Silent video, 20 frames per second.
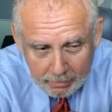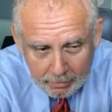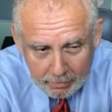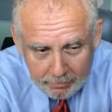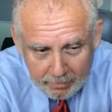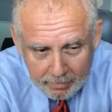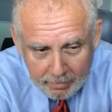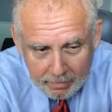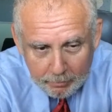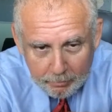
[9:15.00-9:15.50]

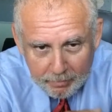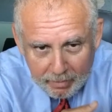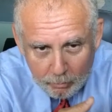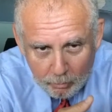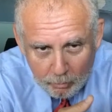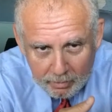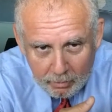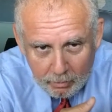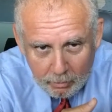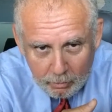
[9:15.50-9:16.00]
then I might
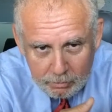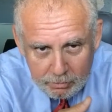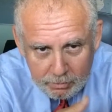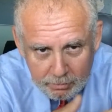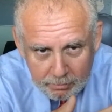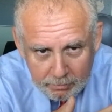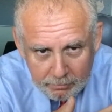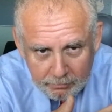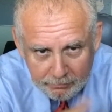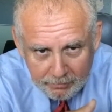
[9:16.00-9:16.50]
want to go to
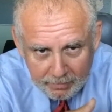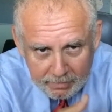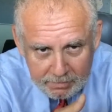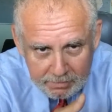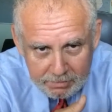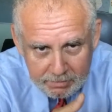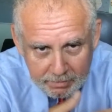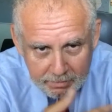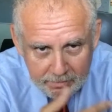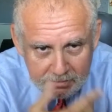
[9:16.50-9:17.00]
the
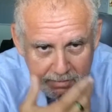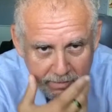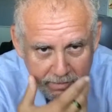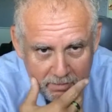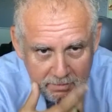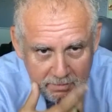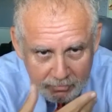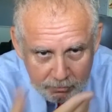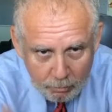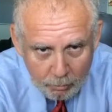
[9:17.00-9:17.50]
defense and say,
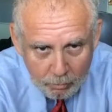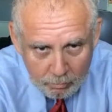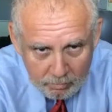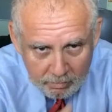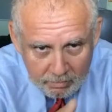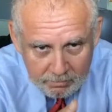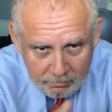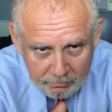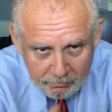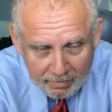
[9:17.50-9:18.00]

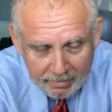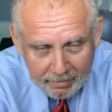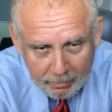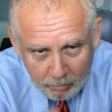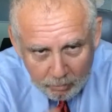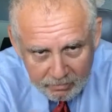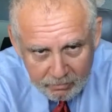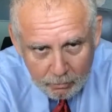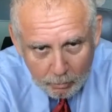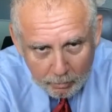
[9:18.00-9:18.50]
let's find out
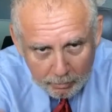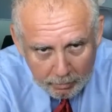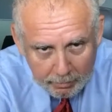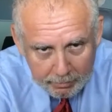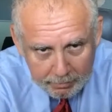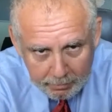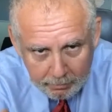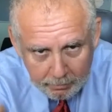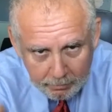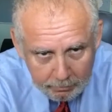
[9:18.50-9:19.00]
what's going on
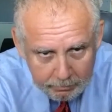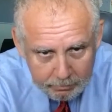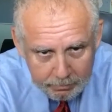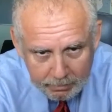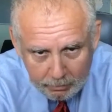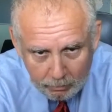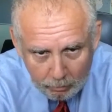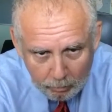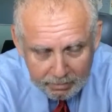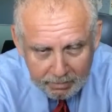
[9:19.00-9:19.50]
here.
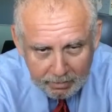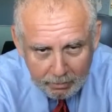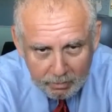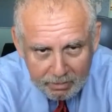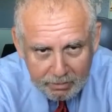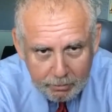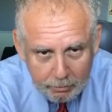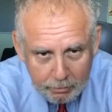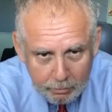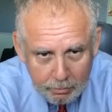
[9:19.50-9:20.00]
What can we
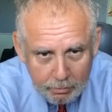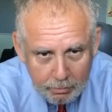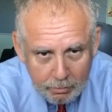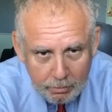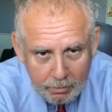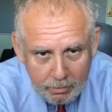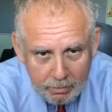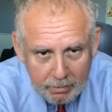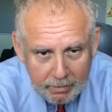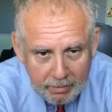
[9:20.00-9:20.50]
do?
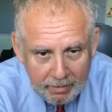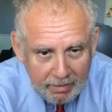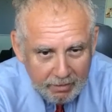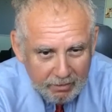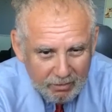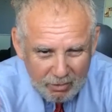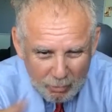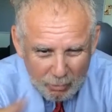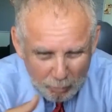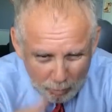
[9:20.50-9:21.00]
And
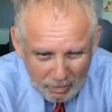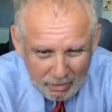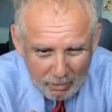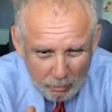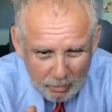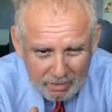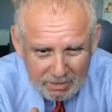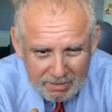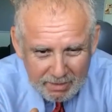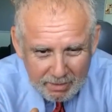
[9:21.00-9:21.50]
do you really
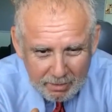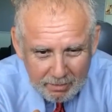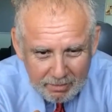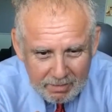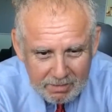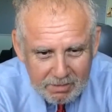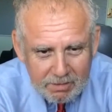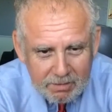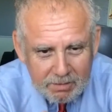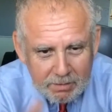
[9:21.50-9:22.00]
want to settle
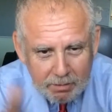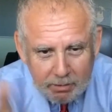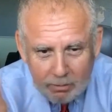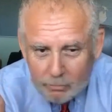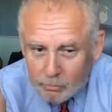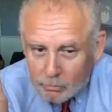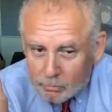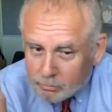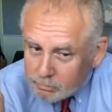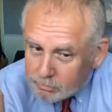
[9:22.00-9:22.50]
this,
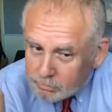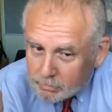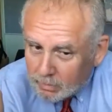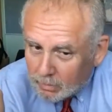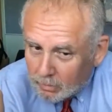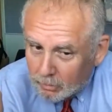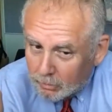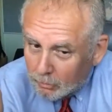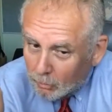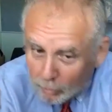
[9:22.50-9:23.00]

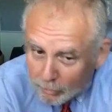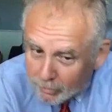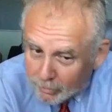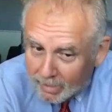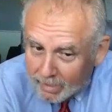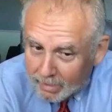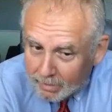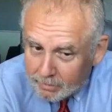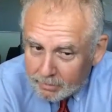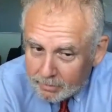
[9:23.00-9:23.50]
or
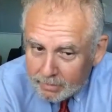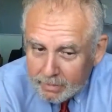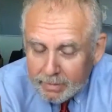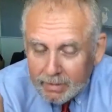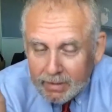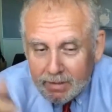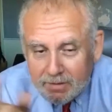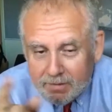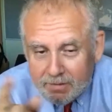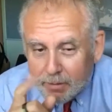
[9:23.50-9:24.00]
not?
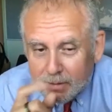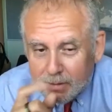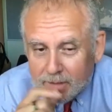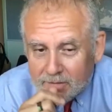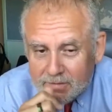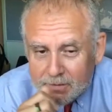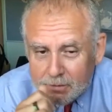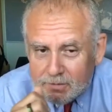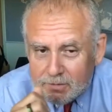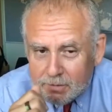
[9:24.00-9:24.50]
See,
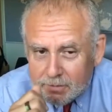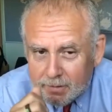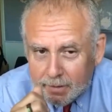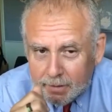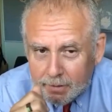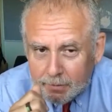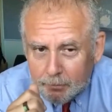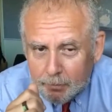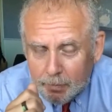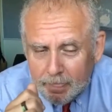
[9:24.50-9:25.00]
because here's the
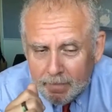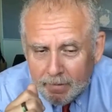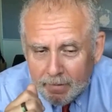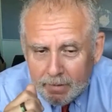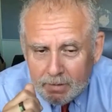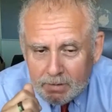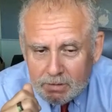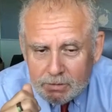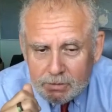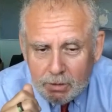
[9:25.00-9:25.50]
thing.
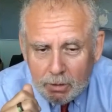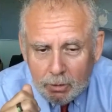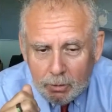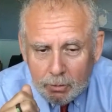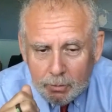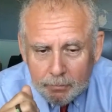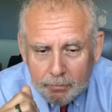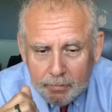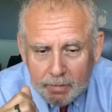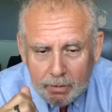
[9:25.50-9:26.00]

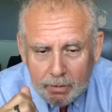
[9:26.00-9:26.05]
So,